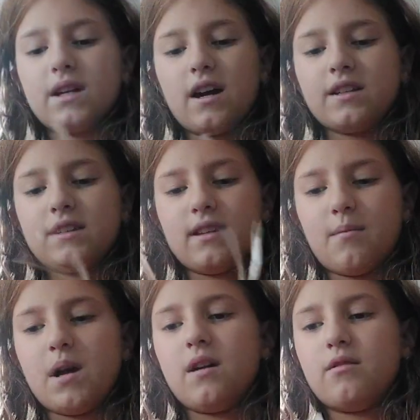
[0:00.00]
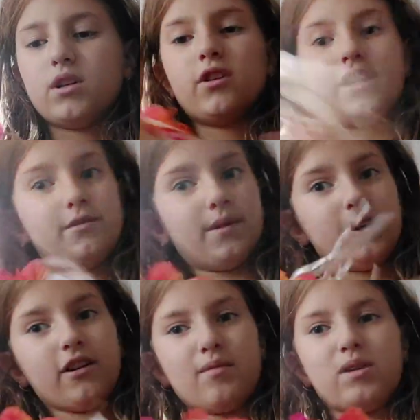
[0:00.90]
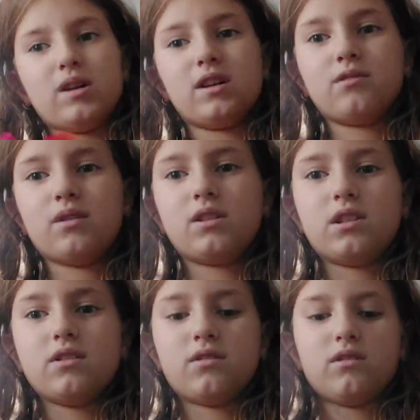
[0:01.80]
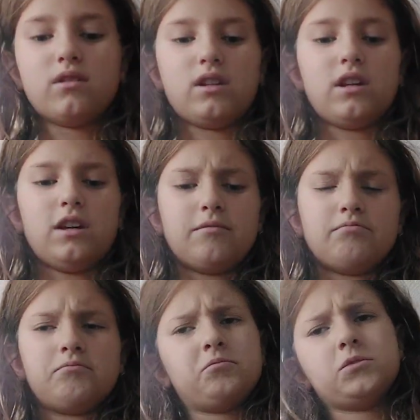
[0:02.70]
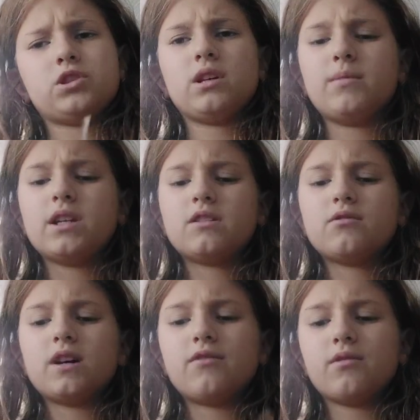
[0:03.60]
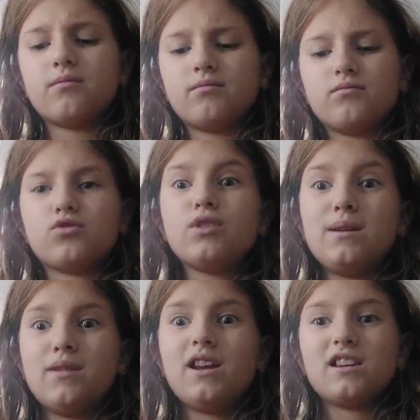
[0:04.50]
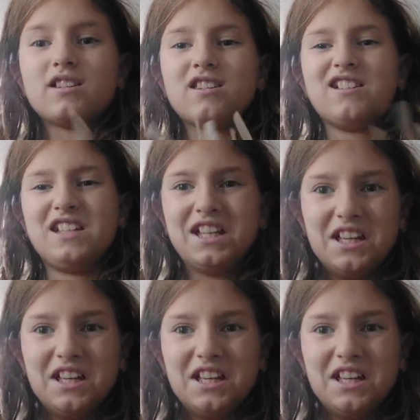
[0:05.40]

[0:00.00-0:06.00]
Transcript: I got some. We're going to my grandma's, which is only three minutes away from three minutes,